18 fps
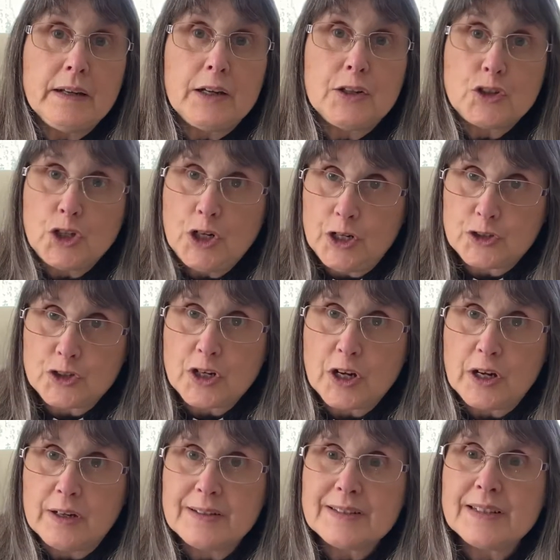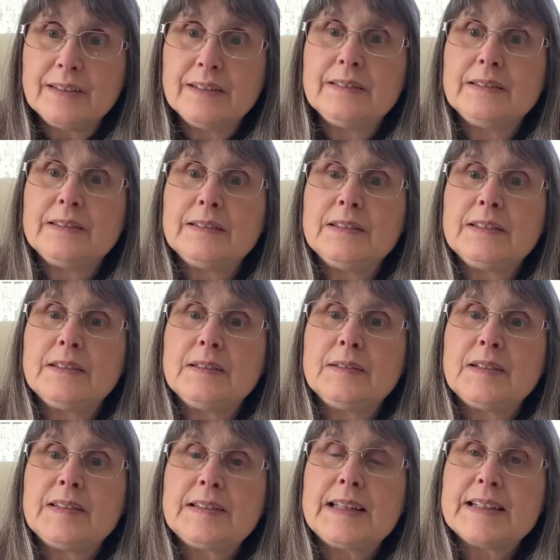a churchyard
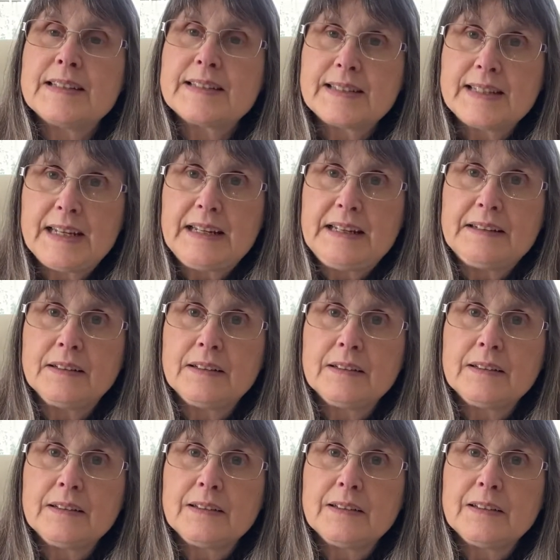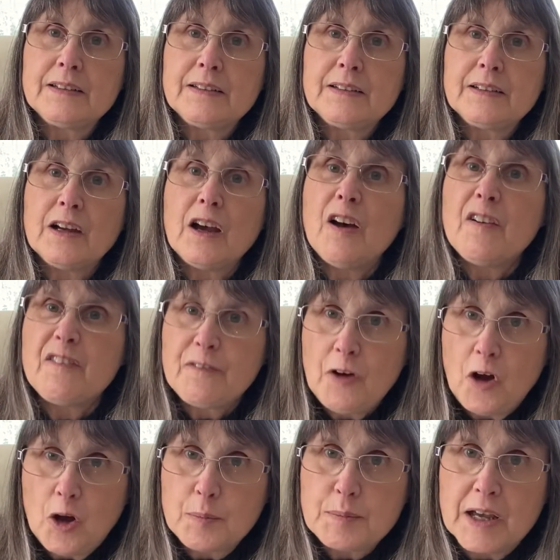that's in a
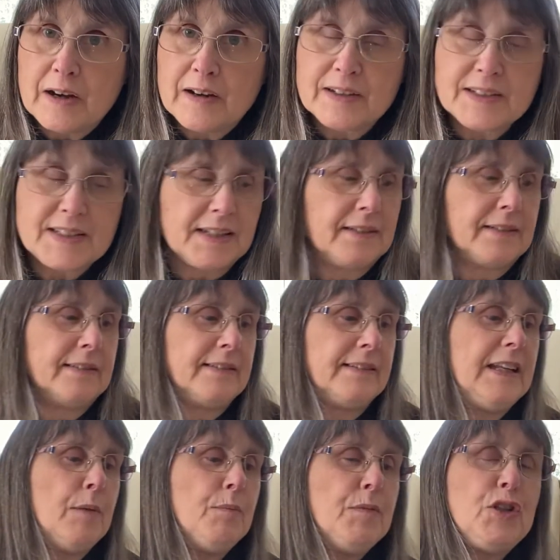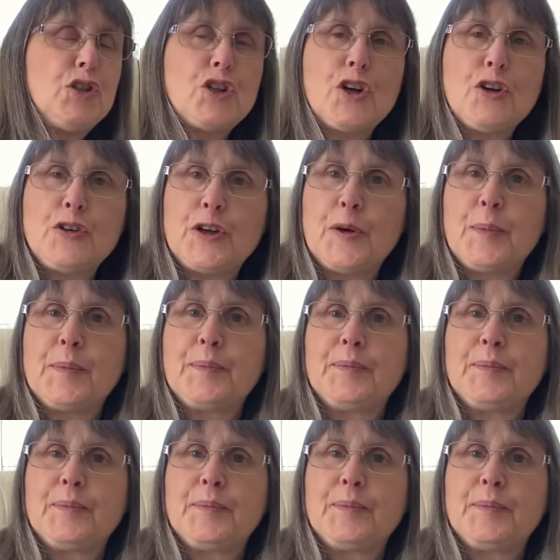farmyard. Let me show you.